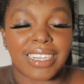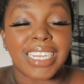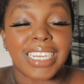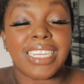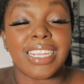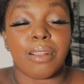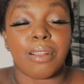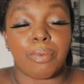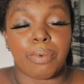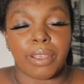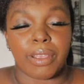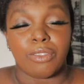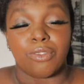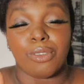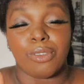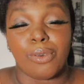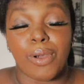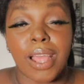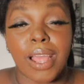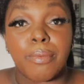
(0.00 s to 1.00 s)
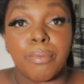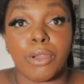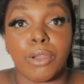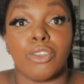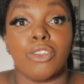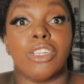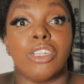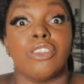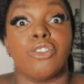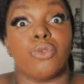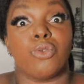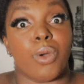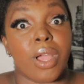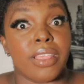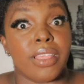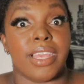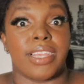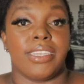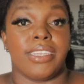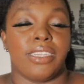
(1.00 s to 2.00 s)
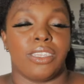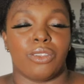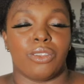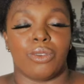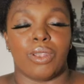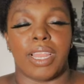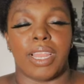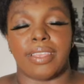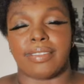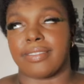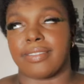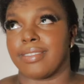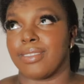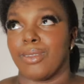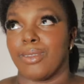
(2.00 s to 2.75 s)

retail price for one bottle is one hundred thirty dollars.